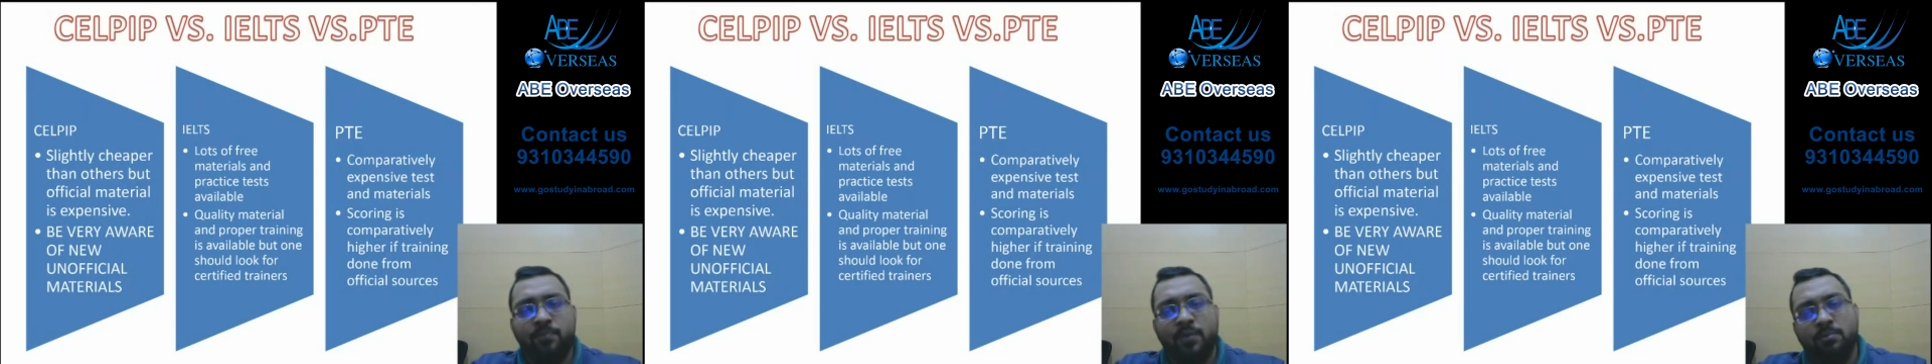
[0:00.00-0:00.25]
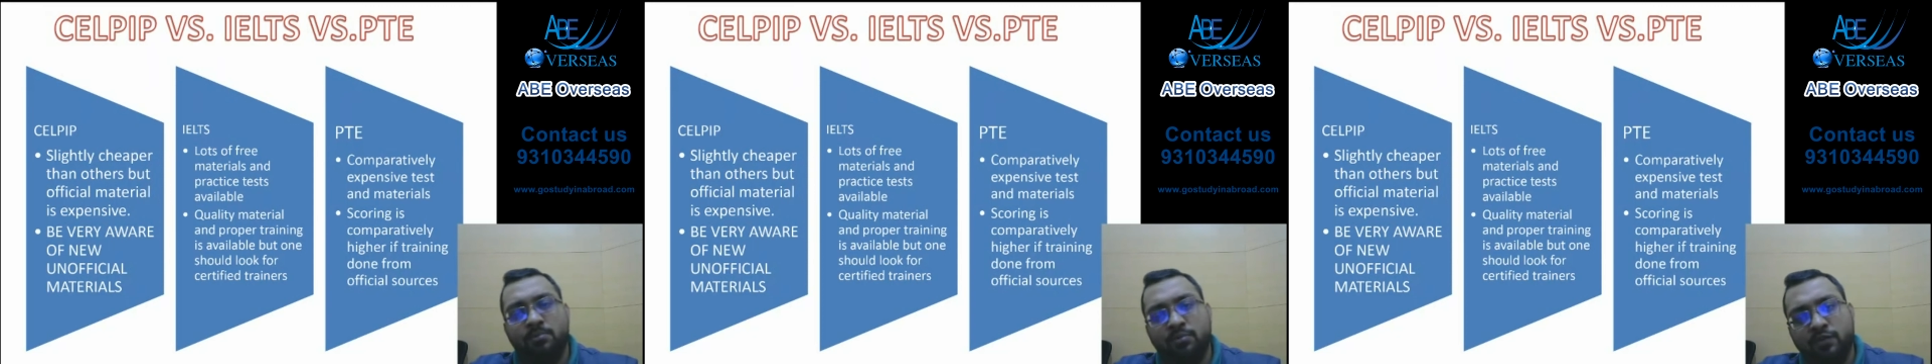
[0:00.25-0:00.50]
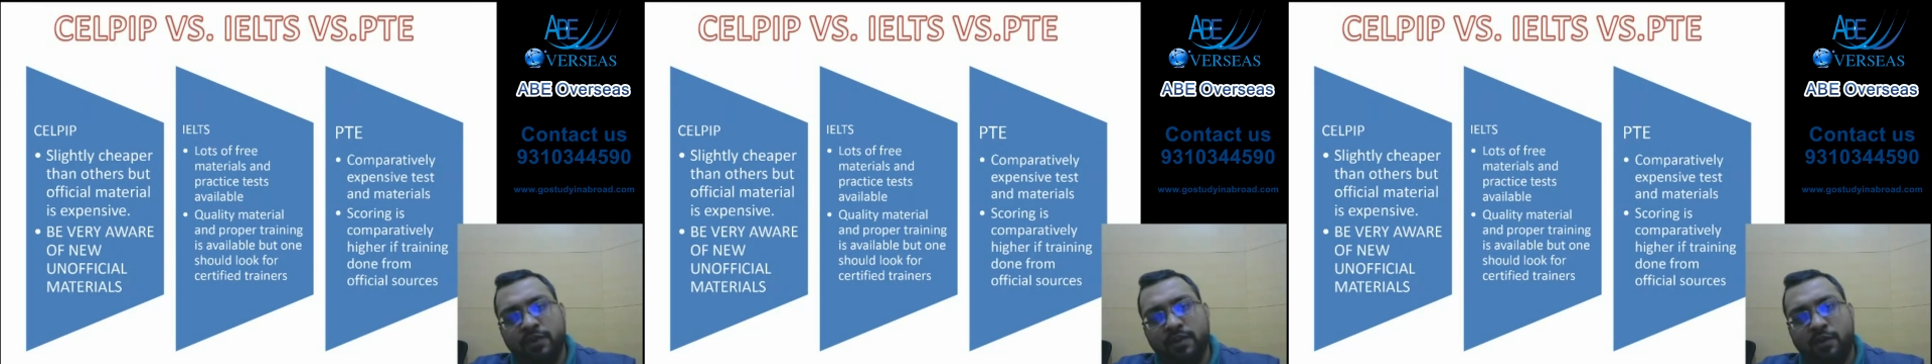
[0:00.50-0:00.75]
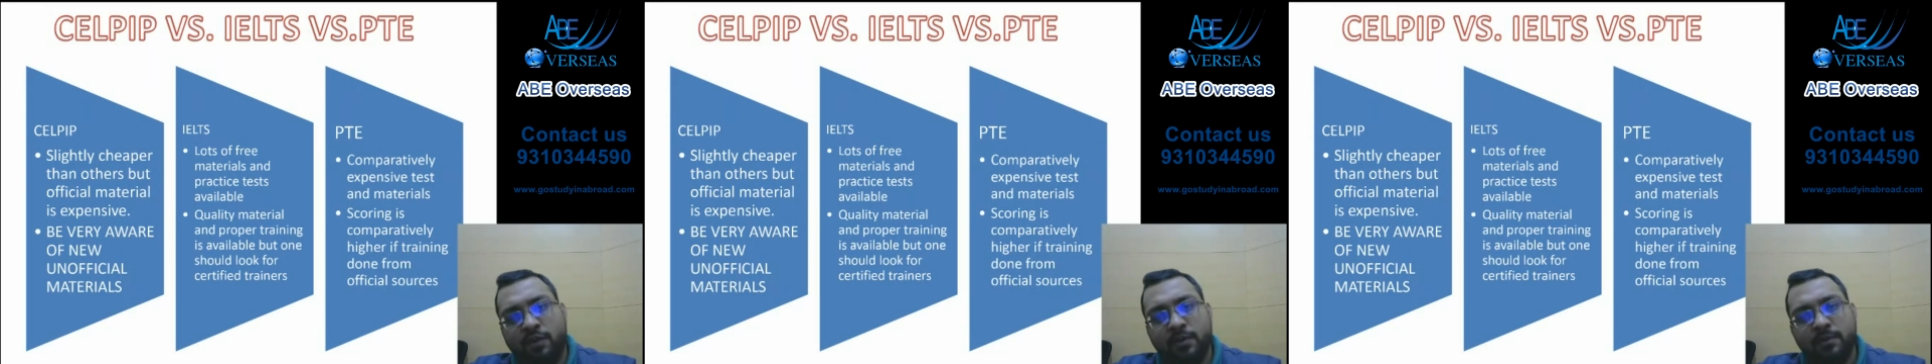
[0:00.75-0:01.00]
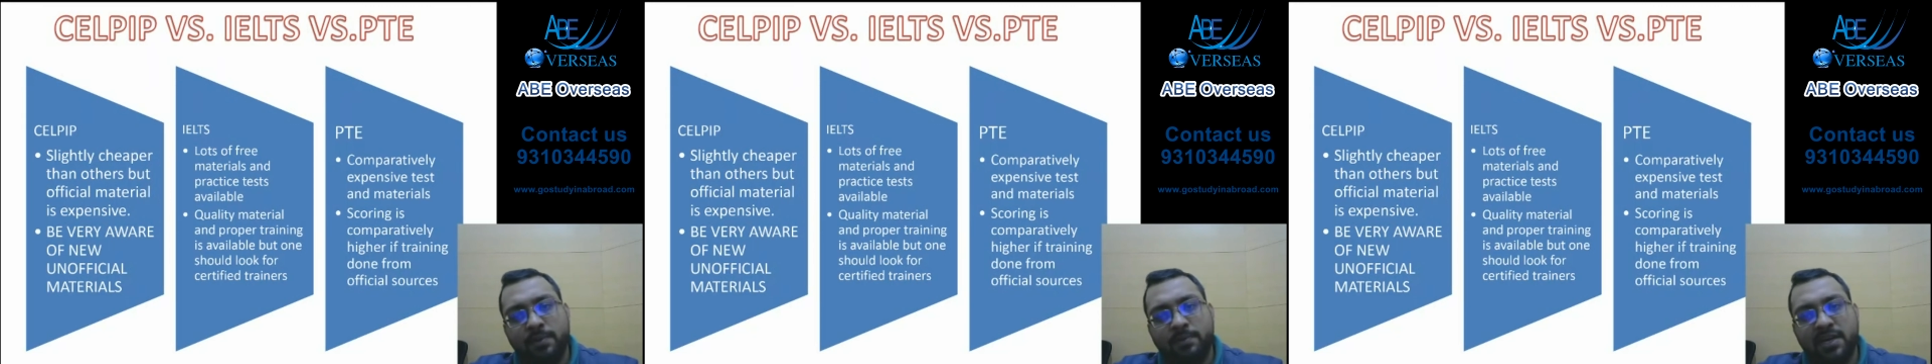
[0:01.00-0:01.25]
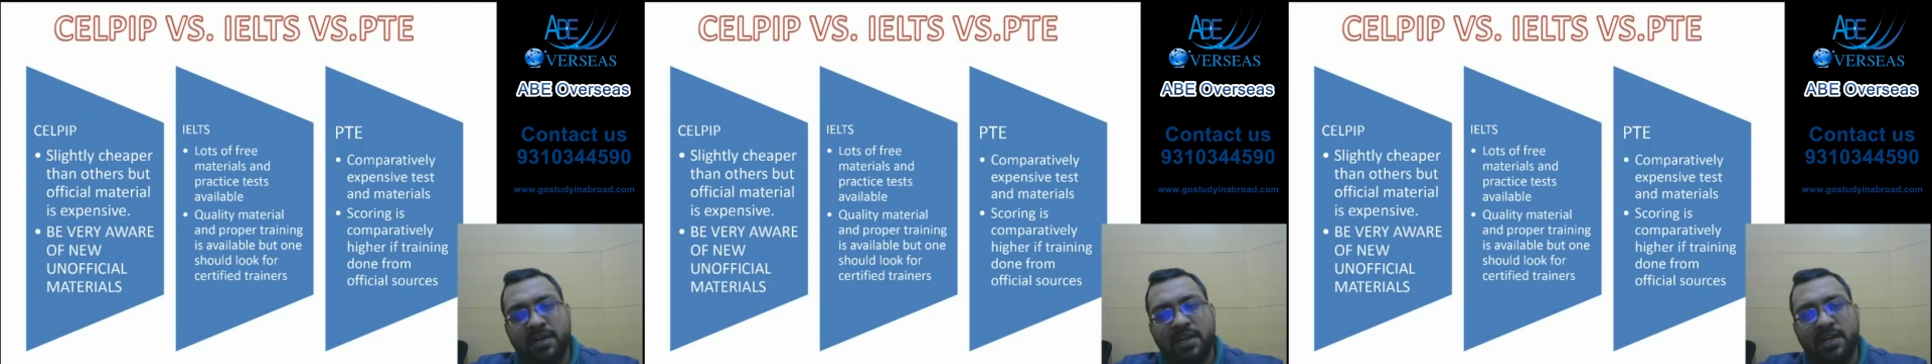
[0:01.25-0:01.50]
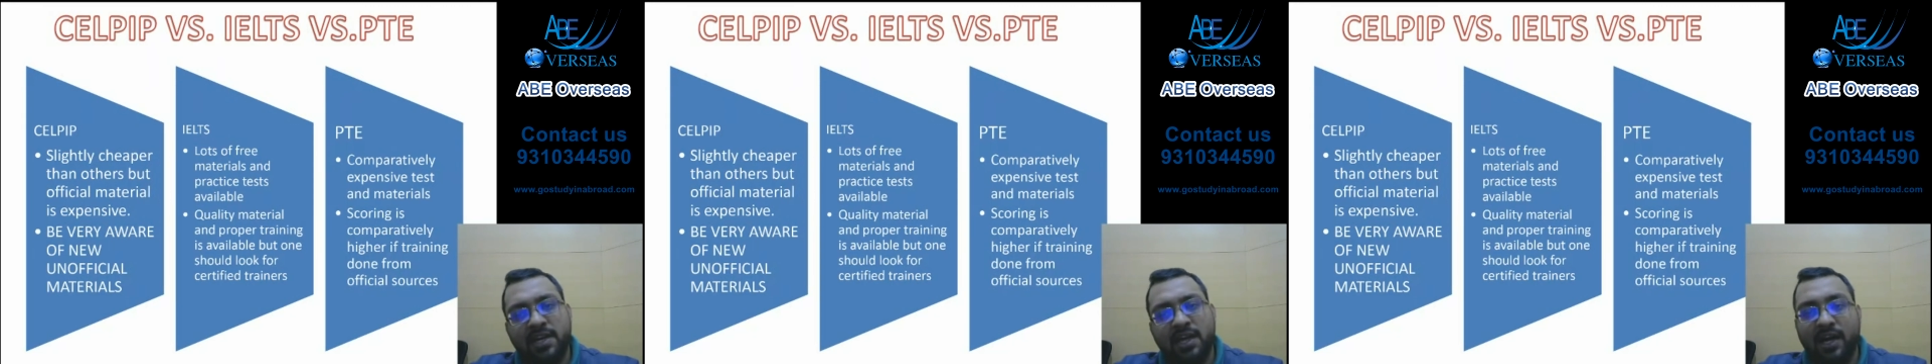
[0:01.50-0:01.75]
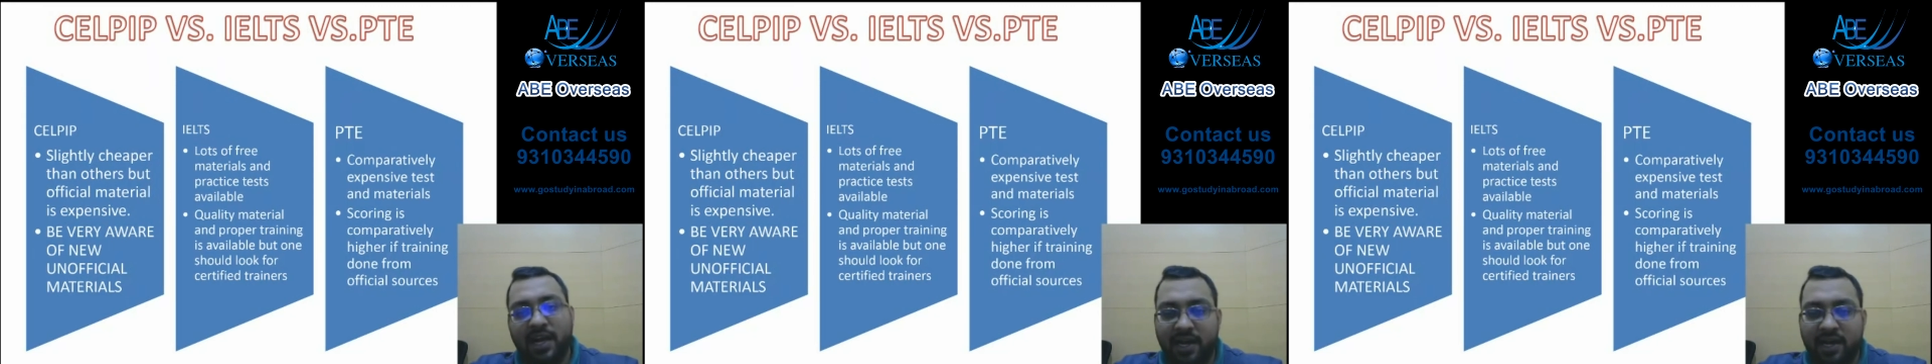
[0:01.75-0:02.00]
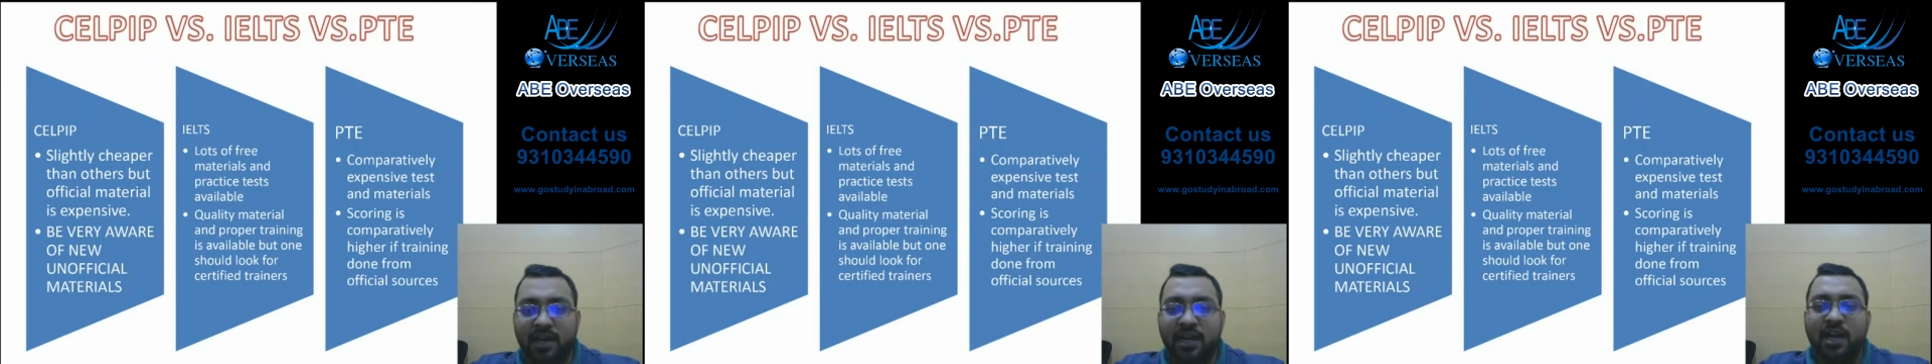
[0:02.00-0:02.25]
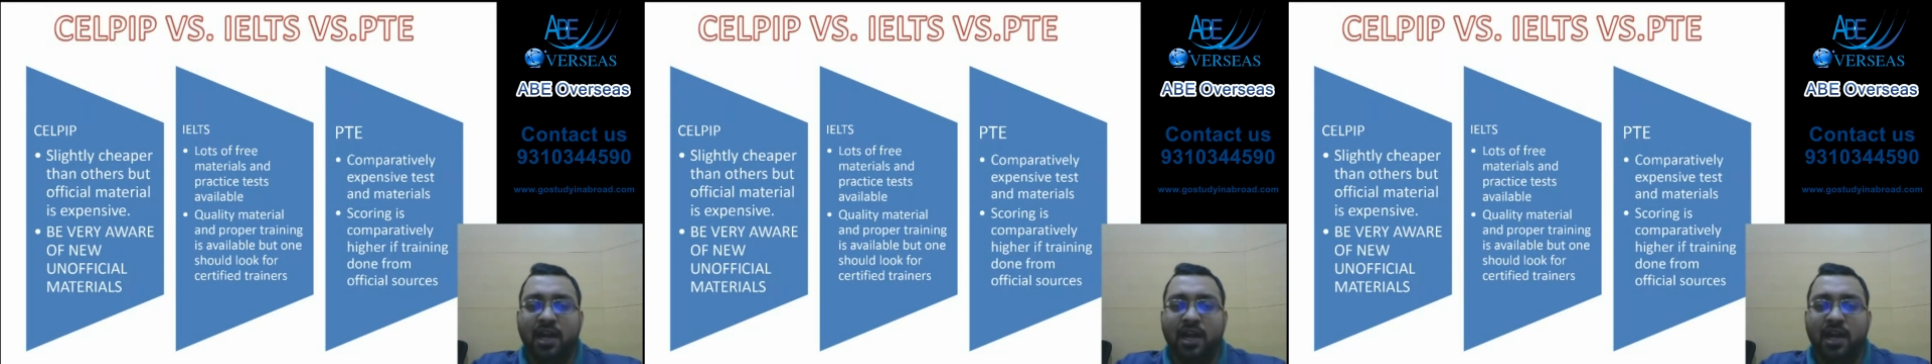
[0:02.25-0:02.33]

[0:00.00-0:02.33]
Moving forward with PTE, again,